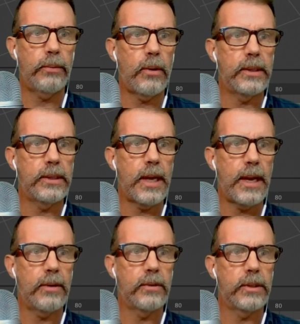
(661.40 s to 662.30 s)

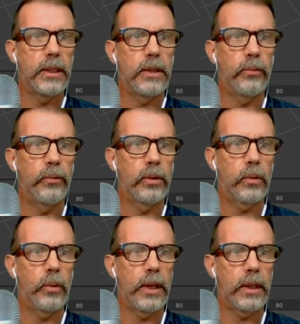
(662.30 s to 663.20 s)
tires in real
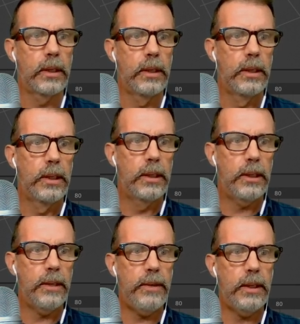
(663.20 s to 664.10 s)
quick.
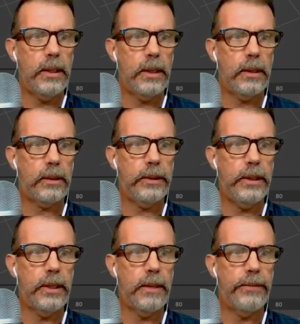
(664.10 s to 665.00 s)
Let me
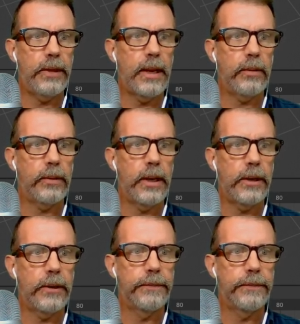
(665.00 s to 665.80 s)
clean up the outliner.